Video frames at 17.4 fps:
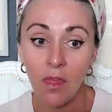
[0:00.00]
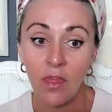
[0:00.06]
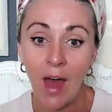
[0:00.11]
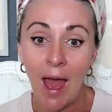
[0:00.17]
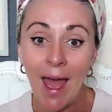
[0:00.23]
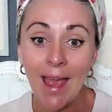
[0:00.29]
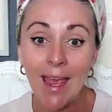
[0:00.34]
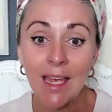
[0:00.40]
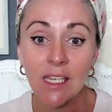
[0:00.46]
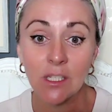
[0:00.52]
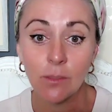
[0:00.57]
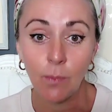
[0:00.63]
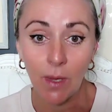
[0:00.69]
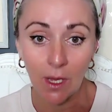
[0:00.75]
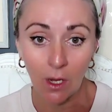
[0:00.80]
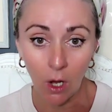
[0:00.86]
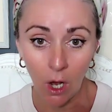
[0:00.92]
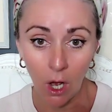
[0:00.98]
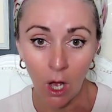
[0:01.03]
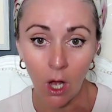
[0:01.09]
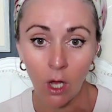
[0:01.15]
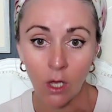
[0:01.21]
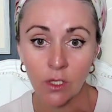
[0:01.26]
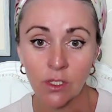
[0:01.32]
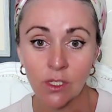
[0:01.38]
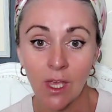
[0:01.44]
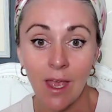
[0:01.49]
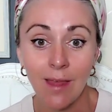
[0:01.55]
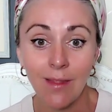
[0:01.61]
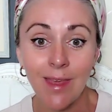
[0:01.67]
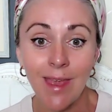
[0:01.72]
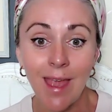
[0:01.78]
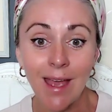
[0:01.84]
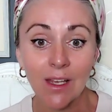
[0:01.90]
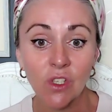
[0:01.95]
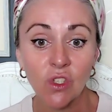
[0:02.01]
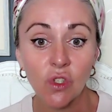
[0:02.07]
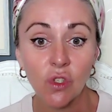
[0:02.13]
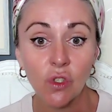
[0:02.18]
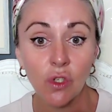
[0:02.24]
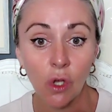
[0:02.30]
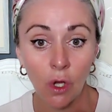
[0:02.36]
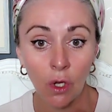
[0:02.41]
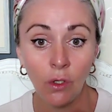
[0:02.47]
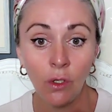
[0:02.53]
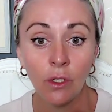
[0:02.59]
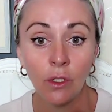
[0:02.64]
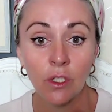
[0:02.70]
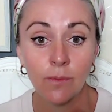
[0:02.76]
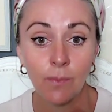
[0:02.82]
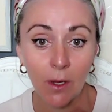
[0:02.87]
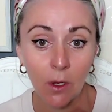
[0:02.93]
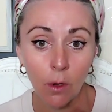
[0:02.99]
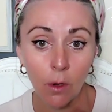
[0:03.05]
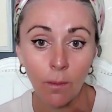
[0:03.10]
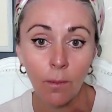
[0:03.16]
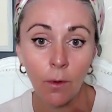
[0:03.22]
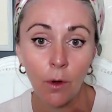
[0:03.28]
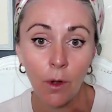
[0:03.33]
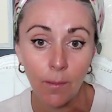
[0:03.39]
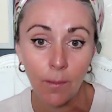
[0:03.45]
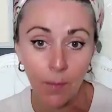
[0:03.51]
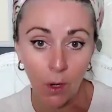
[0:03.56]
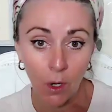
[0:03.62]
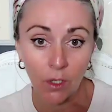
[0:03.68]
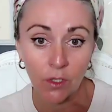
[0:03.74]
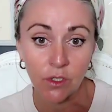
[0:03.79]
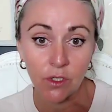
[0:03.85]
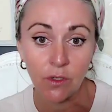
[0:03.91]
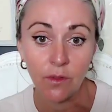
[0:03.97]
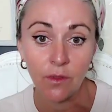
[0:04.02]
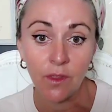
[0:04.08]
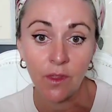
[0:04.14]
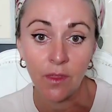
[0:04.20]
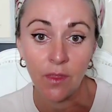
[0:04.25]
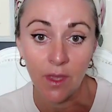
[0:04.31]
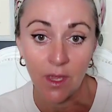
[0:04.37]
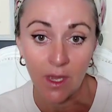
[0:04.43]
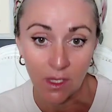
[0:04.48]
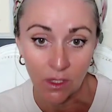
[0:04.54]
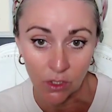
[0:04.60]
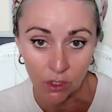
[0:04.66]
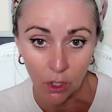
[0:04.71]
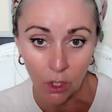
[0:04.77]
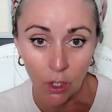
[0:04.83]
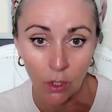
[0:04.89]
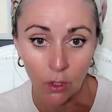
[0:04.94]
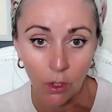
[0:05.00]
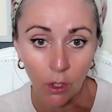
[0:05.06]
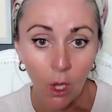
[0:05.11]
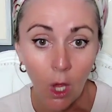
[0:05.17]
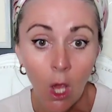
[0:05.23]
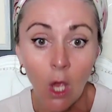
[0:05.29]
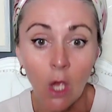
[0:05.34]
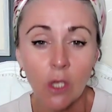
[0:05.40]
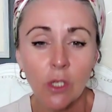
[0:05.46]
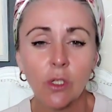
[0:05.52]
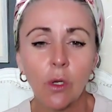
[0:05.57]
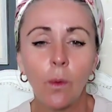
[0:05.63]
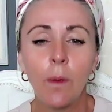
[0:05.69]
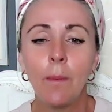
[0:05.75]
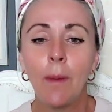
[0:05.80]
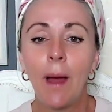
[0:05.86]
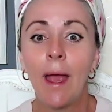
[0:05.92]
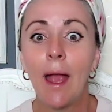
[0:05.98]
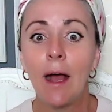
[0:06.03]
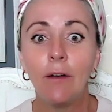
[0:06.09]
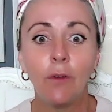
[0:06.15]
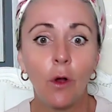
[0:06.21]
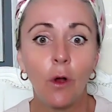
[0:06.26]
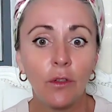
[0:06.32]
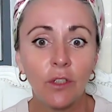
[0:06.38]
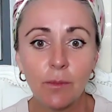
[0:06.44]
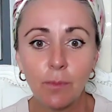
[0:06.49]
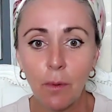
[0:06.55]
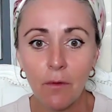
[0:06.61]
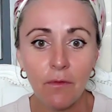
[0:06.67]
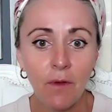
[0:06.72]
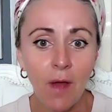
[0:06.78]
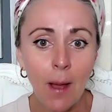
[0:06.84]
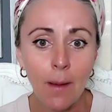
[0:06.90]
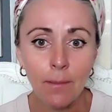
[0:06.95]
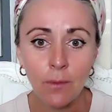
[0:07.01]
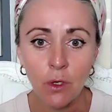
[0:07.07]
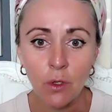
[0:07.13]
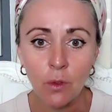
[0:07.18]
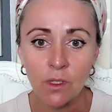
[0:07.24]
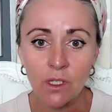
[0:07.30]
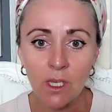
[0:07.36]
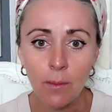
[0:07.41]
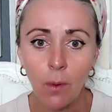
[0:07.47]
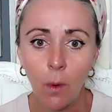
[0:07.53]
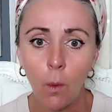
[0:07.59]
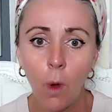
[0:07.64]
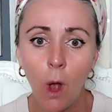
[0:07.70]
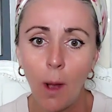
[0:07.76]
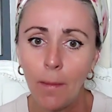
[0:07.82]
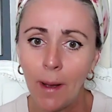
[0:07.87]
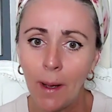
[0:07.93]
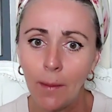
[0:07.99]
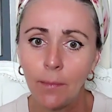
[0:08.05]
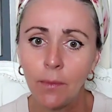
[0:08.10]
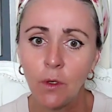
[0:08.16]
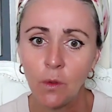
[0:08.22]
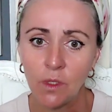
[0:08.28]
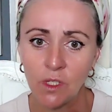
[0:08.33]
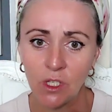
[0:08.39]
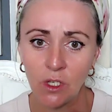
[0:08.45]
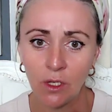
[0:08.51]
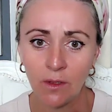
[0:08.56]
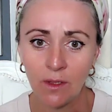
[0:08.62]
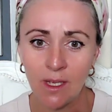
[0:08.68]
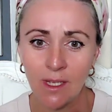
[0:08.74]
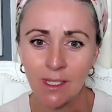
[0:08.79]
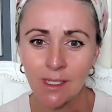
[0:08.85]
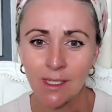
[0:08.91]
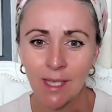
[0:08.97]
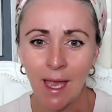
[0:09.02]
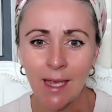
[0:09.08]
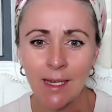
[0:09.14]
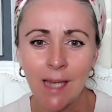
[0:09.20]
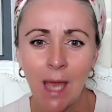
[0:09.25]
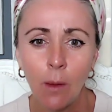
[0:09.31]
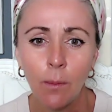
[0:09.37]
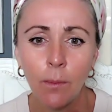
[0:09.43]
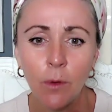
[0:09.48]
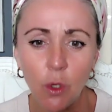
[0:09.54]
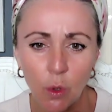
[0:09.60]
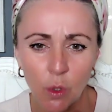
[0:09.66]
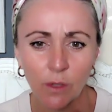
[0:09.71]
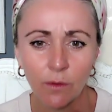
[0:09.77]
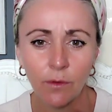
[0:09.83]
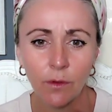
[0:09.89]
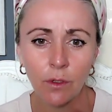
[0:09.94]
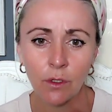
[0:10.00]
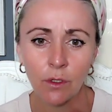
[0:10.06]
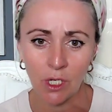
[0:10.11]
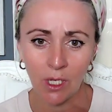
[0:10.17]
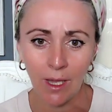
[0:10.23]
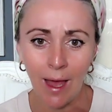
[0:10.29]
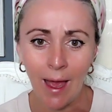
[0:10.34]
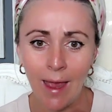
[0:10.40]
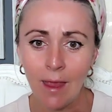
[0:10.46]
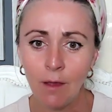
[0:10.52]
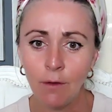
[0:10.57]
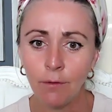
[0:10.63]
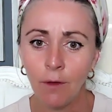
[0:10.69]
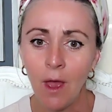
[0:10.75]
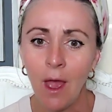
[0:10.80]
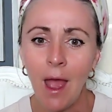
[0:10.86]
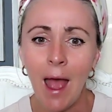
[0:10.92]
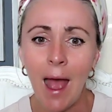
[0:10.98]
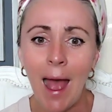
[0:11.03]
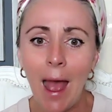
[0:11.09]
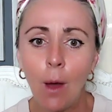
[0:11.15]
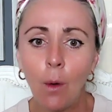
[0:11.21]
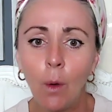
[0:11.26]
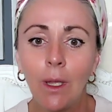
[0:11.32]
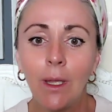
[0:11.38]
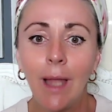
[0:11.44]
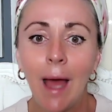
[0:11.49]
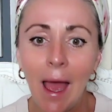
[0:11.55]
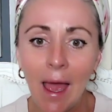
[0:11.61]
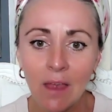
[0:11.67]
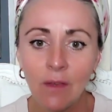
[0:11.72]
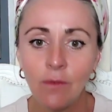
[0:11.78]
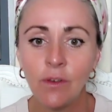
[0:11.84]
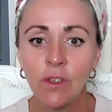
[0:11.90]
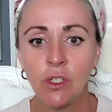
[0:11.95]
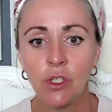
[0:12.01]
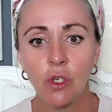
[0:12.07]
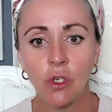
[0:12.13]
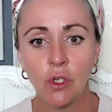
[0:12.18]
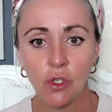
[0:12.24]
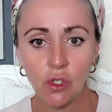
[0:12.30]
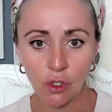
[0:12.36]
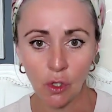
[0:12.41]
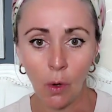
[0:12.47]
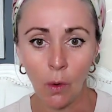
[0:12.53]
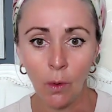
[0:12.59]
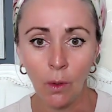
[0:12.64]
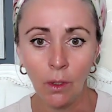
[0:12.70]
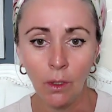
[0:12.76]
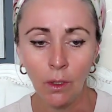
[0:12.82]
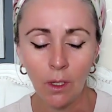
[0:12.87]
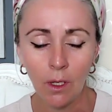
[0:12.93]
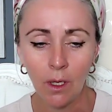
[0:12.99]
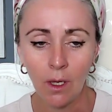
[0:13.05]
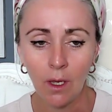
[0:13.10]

That is because the external has become more important than the internal. So we might have all this profound beauty, but what about beauty on the inside? How beautiful is your life? How alive is your soul?